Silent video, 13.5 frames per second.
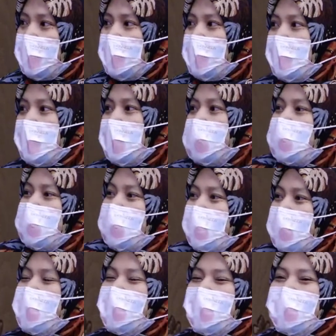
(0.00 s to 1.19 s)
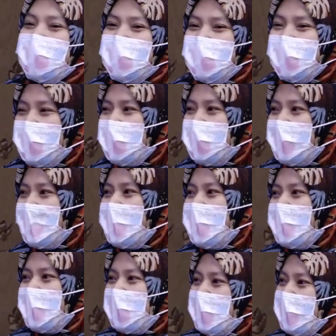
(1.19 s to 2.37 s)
So you just like tap your phone and then there you